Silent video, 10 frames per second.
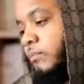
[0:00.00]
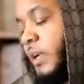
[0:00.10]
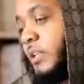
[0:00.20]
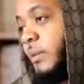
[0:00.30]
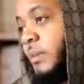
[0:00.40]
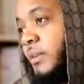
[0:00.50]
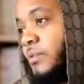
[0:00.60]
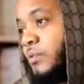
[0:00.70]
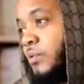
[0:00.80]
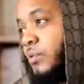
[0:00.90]
By the time I
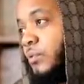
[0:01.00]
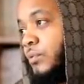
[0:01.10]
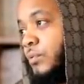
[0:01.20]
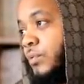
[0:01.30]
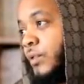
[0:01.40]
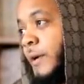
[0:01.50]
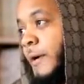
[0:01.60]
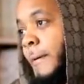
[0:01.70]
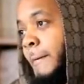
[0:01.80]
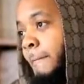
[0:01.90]
left school,
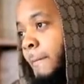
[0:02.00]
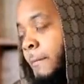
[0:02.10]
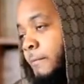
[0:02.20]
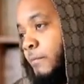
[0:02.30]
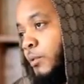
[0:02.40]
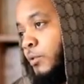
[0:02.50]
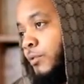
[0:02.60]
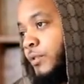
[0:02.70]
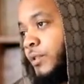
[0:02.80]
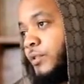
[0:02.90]

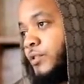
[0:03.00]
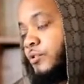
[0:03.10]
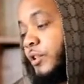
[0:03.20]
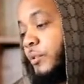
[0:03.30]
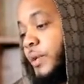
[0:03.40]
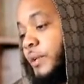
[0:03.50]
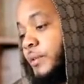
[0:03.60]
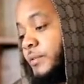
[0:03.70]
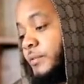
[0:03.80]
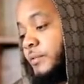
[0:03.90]
moved straight away